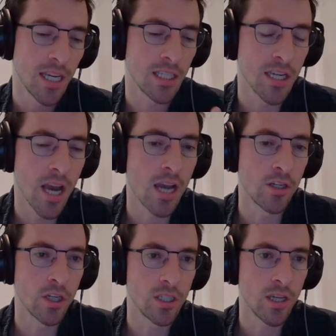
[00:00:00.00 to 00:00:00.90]
It's not
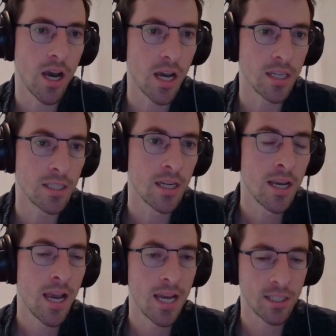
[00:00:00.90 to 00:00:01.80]
just us
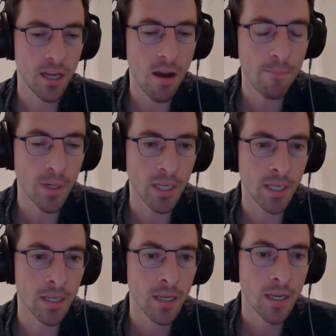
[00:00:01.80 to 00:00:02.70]
as a
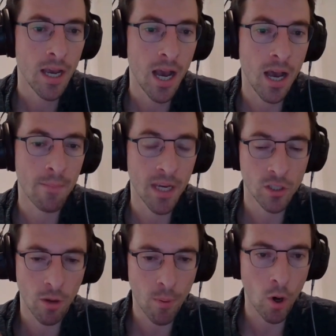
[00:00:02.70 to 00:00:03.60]
company, um,
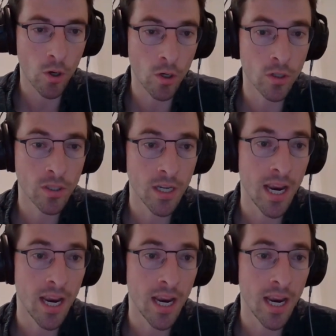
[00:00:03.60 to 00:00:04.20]
it's our partners.